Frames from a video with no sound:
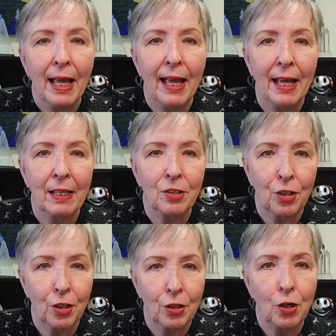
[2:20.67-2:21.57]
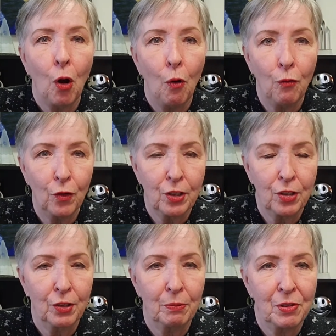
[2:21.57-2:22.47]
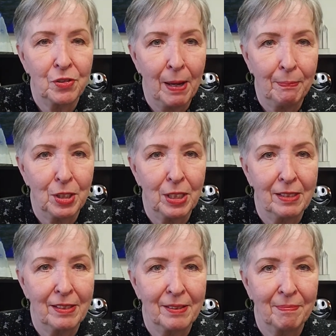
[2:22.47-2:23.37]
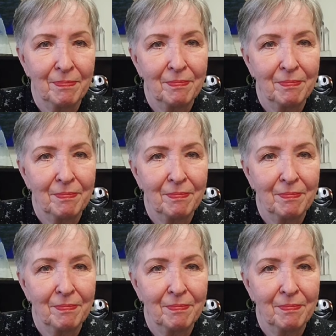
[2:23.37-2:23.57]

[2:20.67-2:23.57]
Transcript: and turned over to the receptionist.